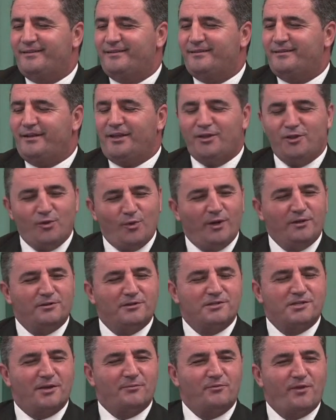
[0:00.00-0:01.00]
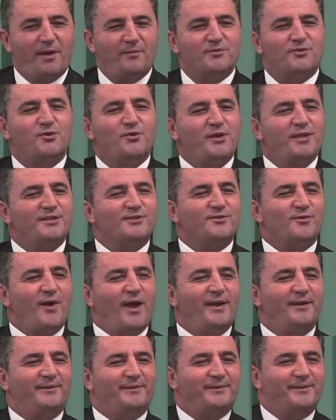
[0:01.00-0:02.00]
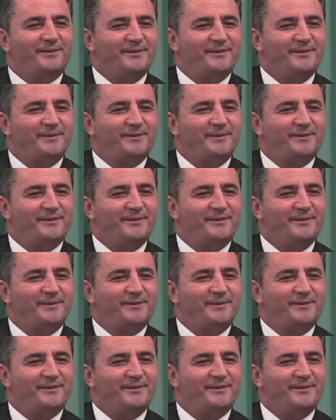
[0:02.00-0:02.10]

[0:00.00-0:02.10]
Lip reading: And you wonder sometimes, who is right?